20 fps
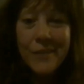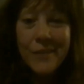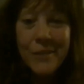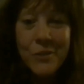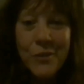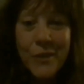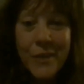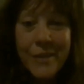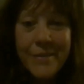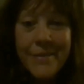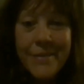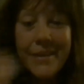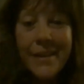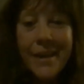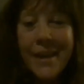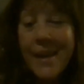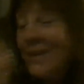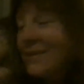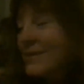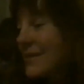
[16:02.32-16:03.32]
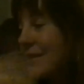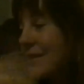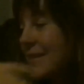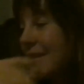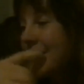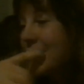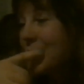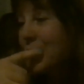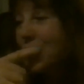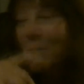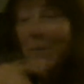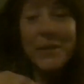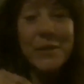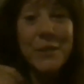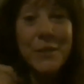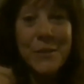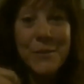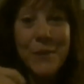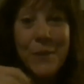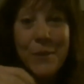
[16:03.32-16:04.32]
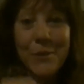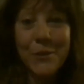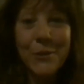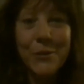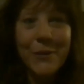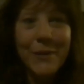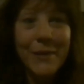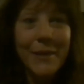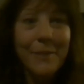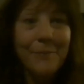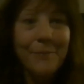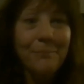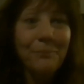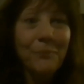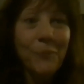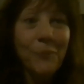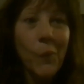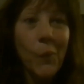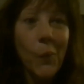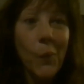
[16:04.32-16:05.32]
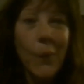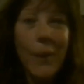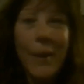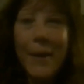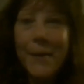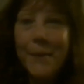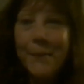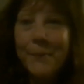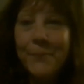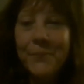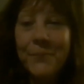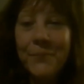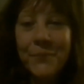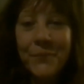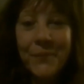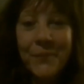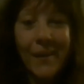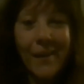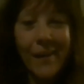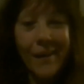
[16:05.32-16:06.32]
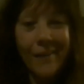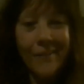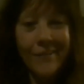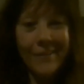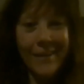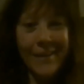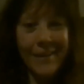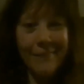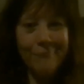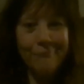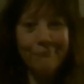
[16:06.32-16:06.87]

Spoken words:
and you guys can ask and answer questions while we're doing it. Okay? All right.